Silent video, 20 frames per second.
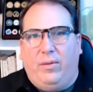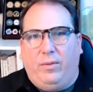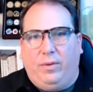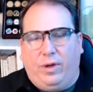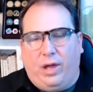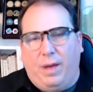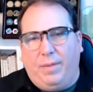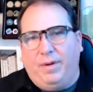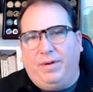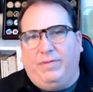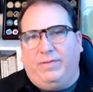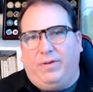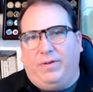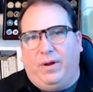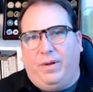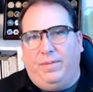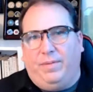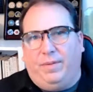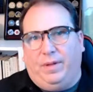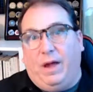coming
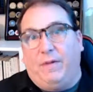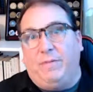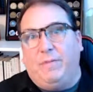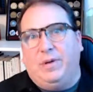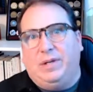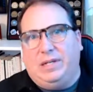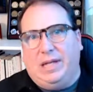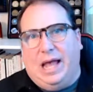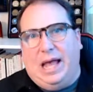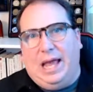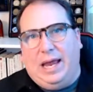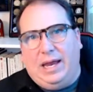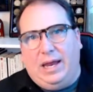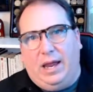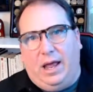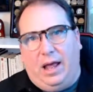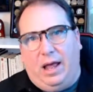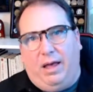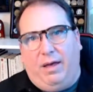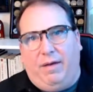from the government side
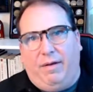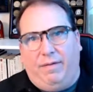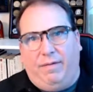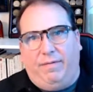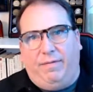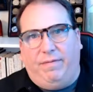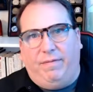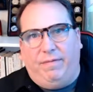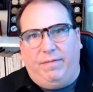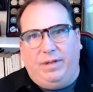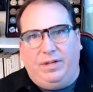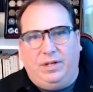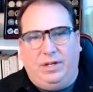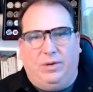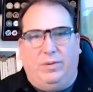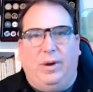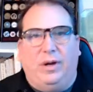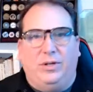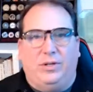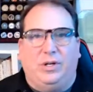of this
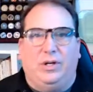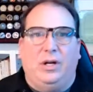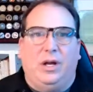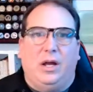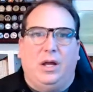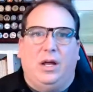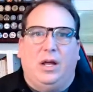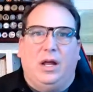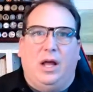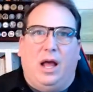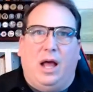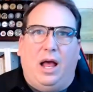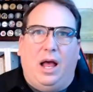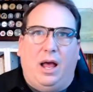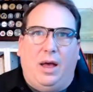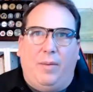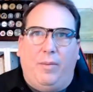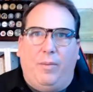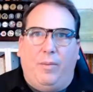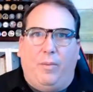equation.
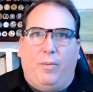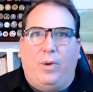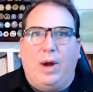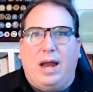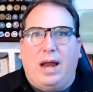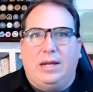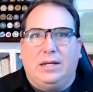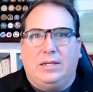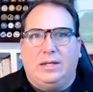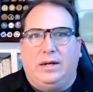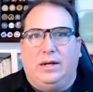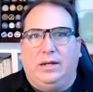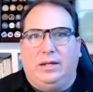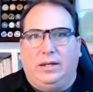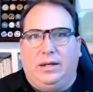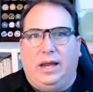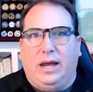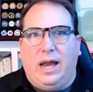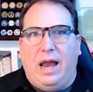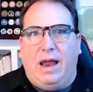We're not necessarily
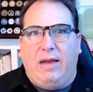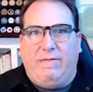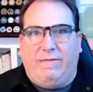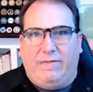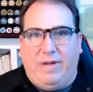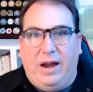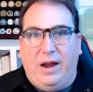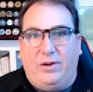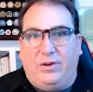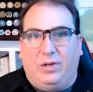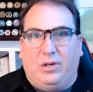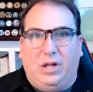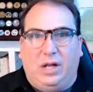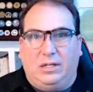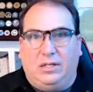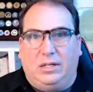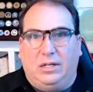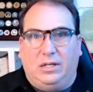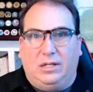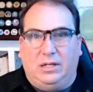looking at financial
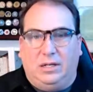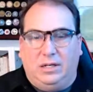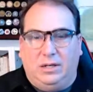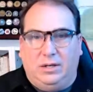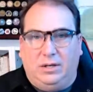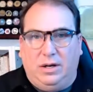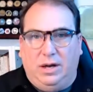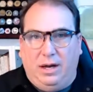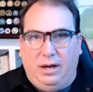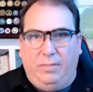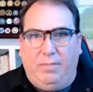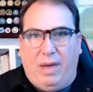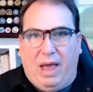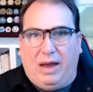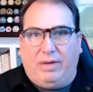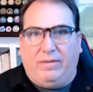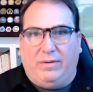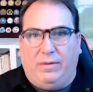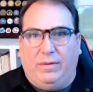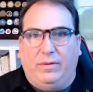losses
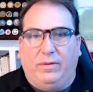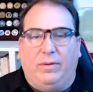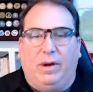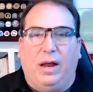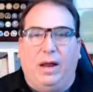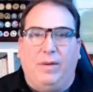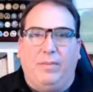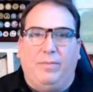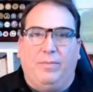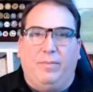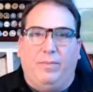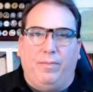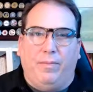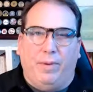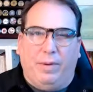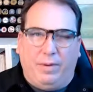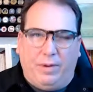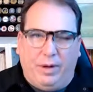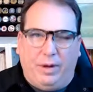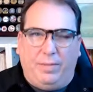impactful, right?
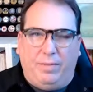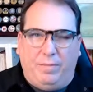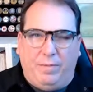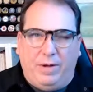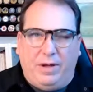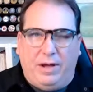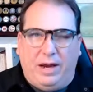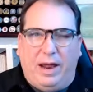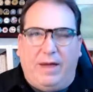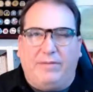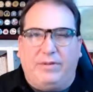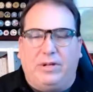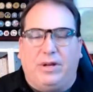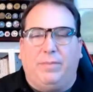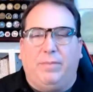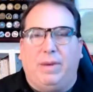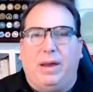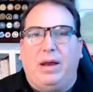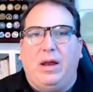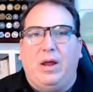We could have
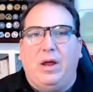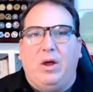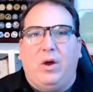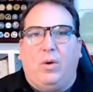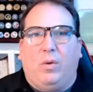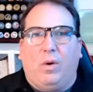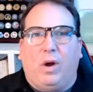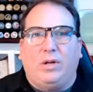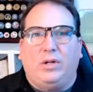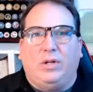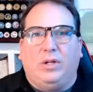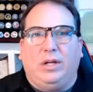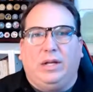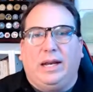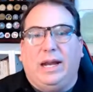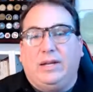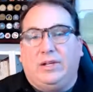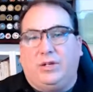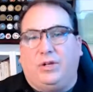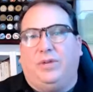some, but we're also looking
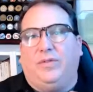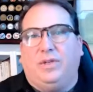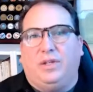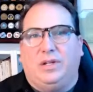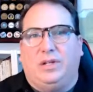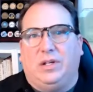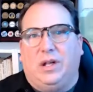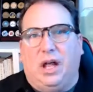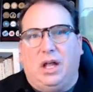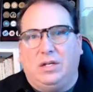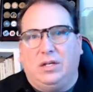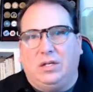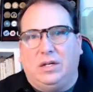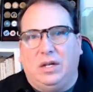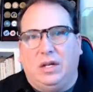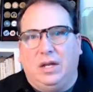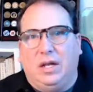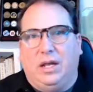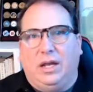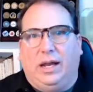at services lost.
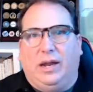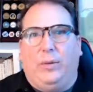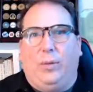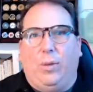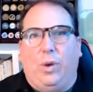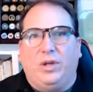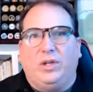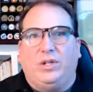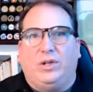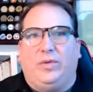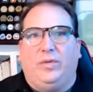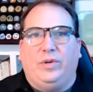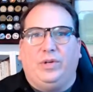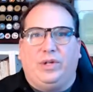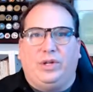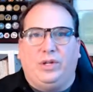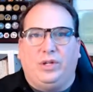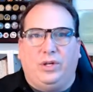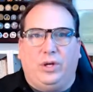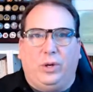Like what
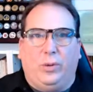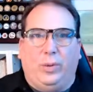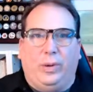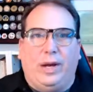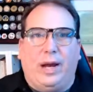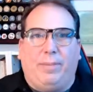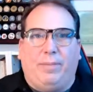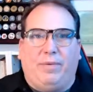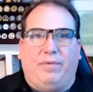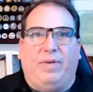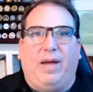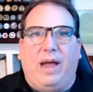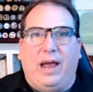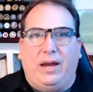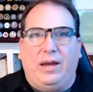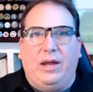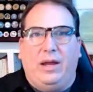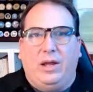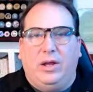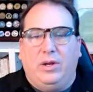services could we not
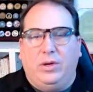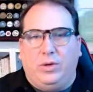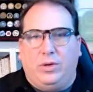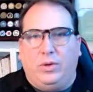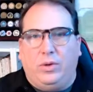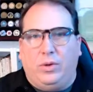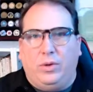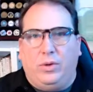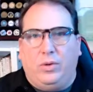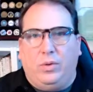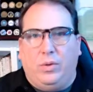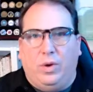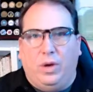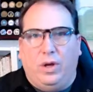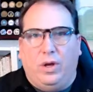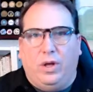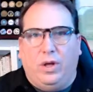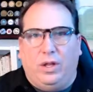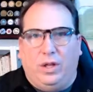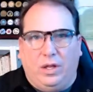provide to
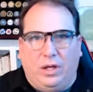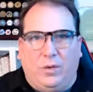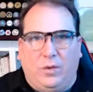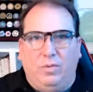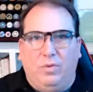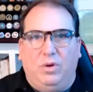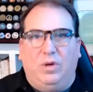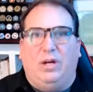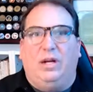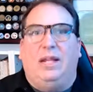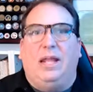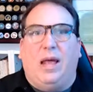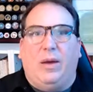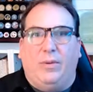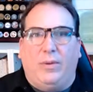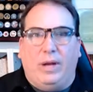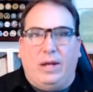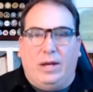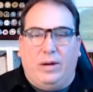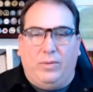the community that
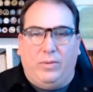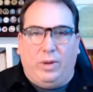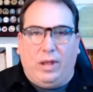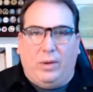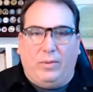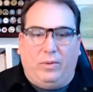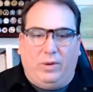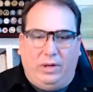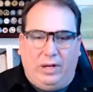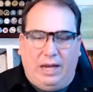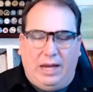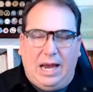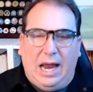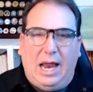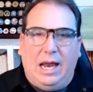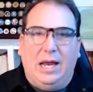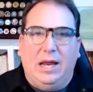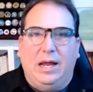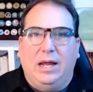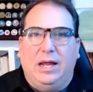we're looking at?
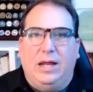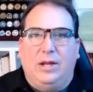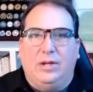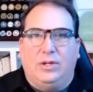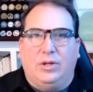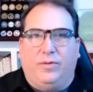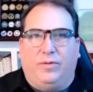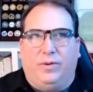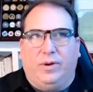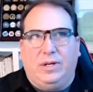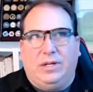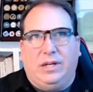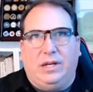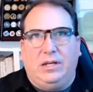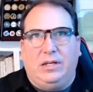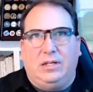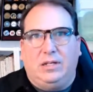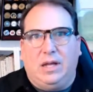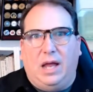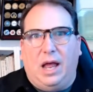So, for
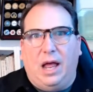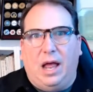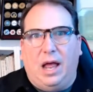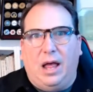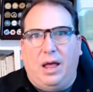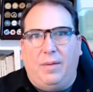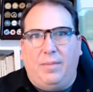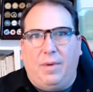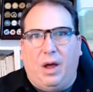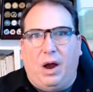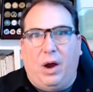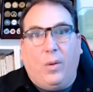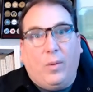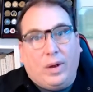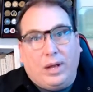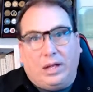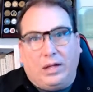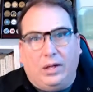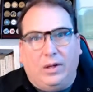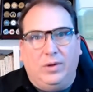instance, are
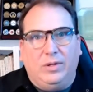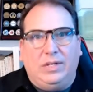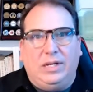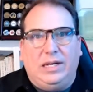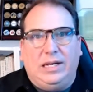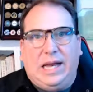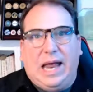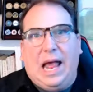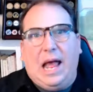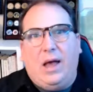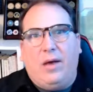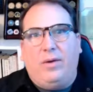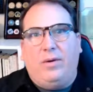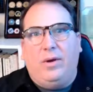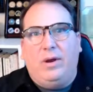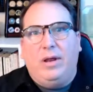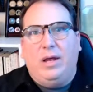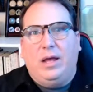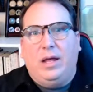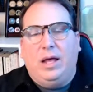we closing
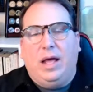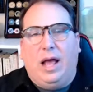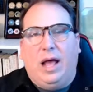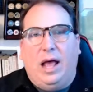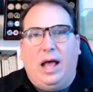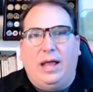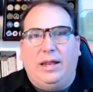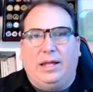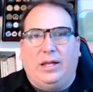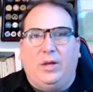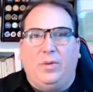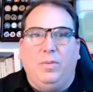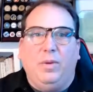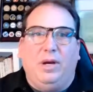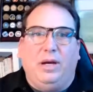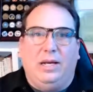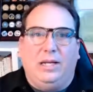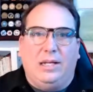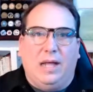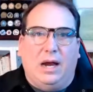down the
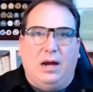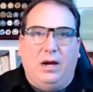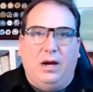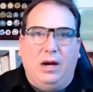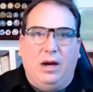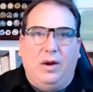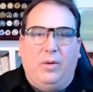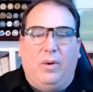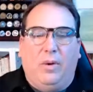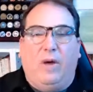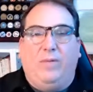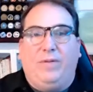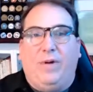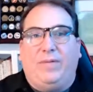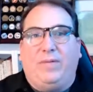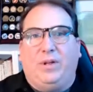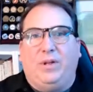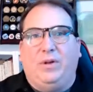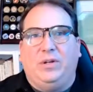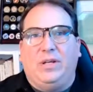community center? Well, if we have
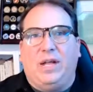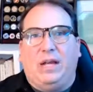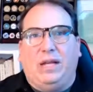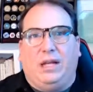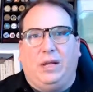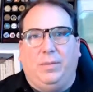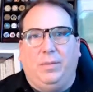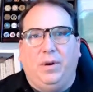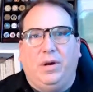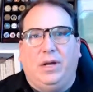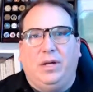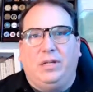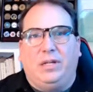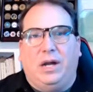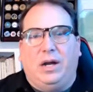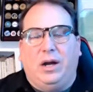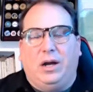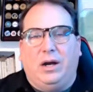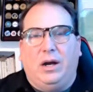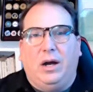to close down the community
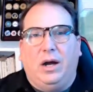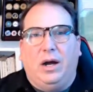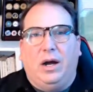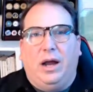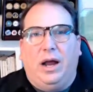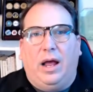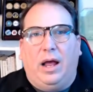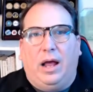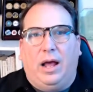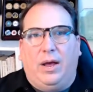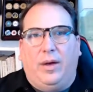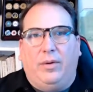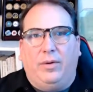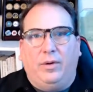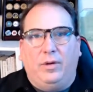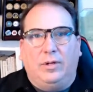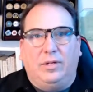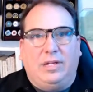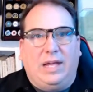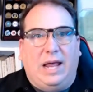center,
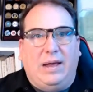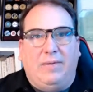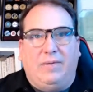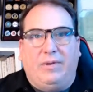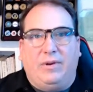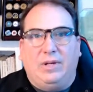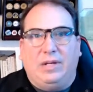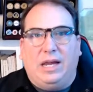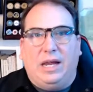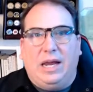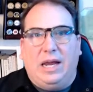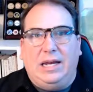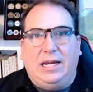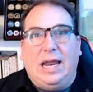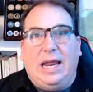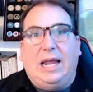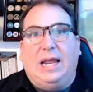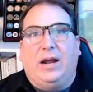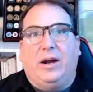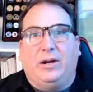say there's a
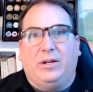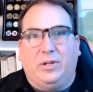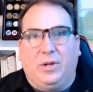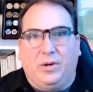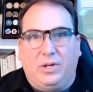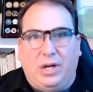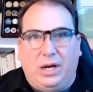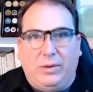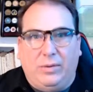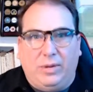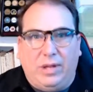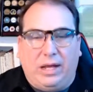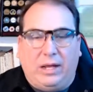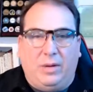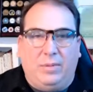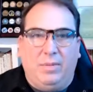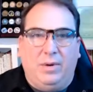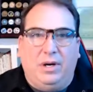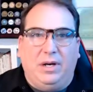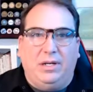daycare associated with that
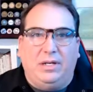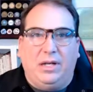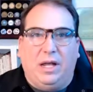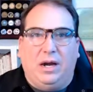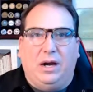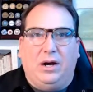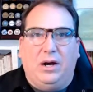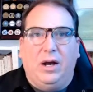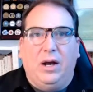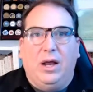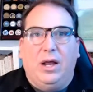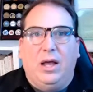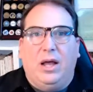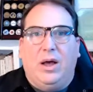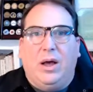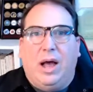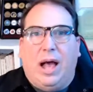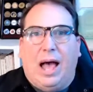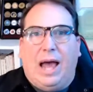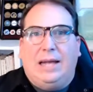community center,
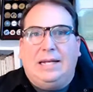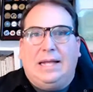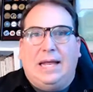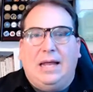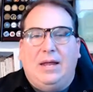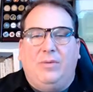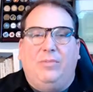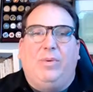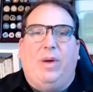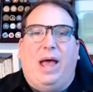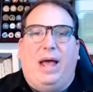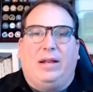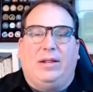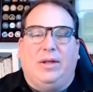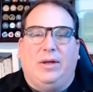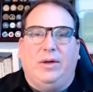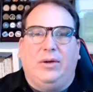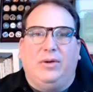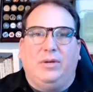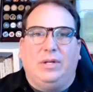how does that impact
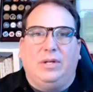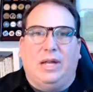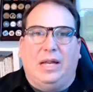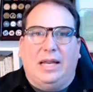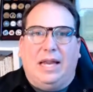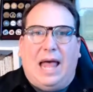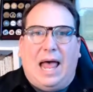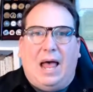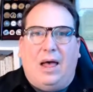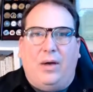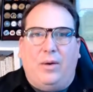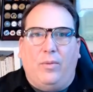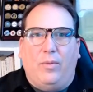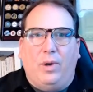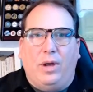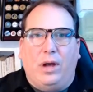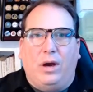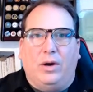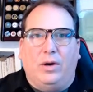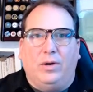those that
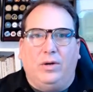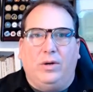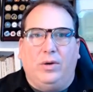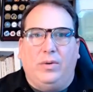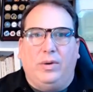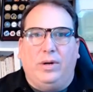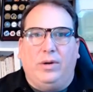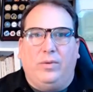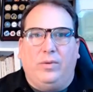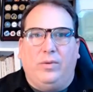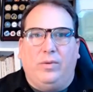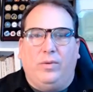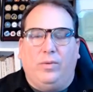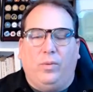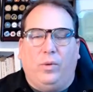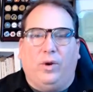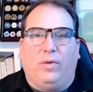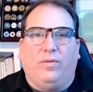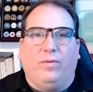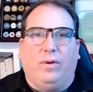we are doing
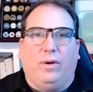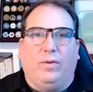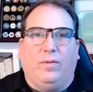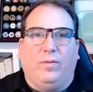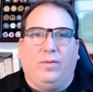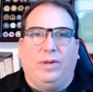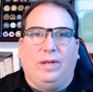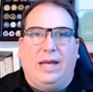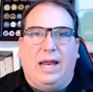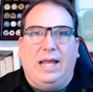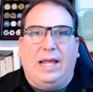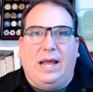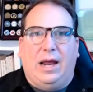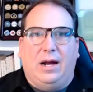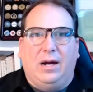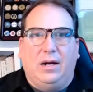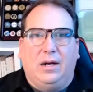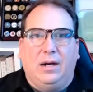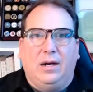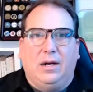work for the daycare,
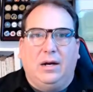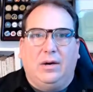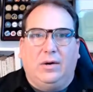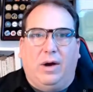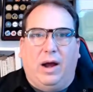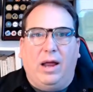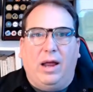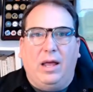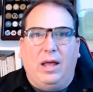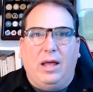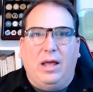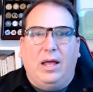right?